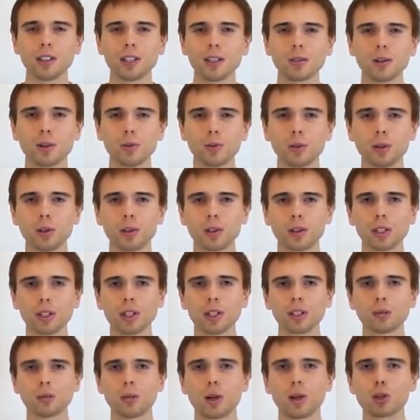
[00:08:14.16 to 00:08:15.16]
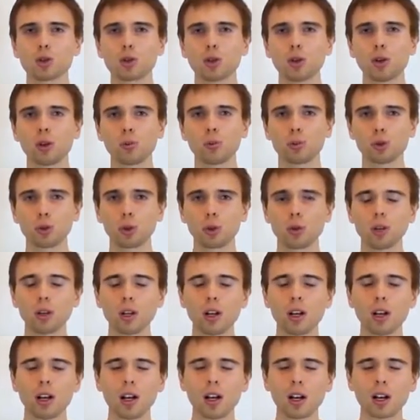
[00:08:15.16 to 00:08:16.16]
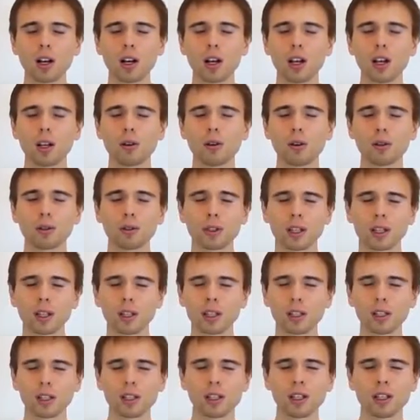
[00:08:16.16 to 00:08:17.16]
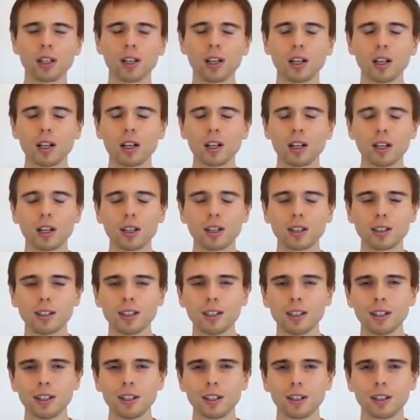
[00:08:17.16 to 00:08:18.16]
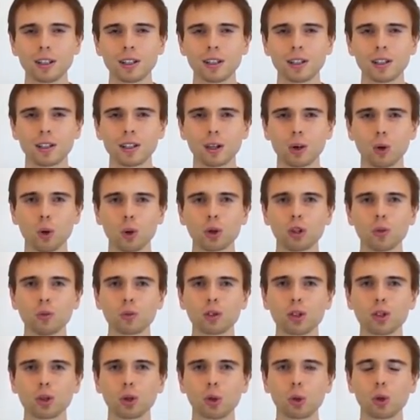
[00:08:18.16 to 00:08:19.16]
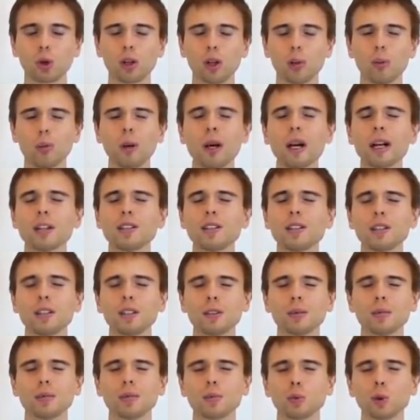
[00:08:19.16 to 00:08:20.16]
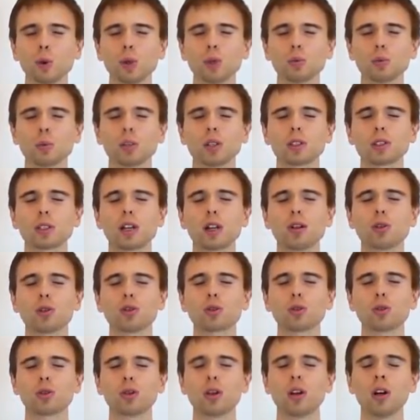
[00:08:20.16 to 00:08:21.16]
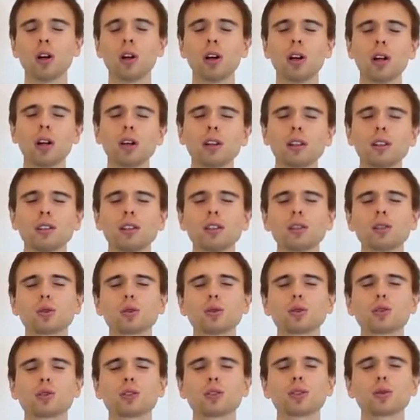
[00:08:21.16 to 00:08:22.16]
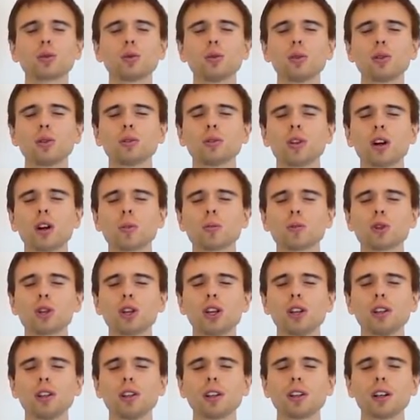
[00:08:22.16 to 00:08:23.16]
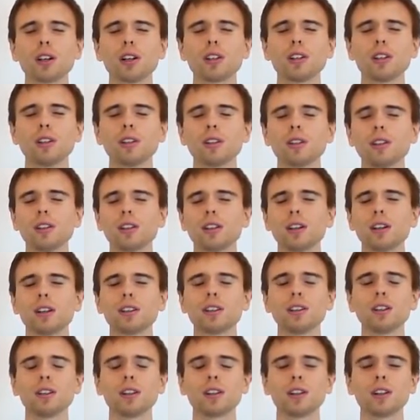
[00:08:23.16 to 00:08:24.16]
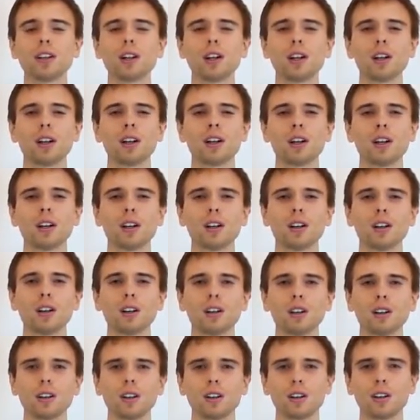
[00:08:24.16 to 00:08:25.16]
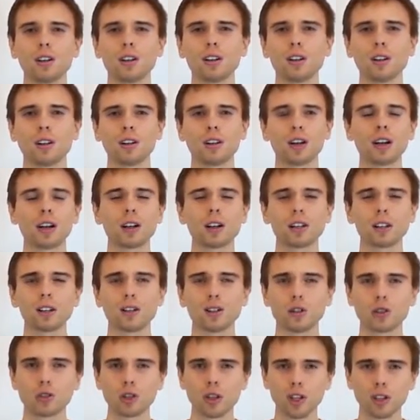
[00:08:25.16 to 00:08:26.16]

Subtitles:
firstly there is a great overview, and the second, where we are alone. That is, to imagine that there are no restrictions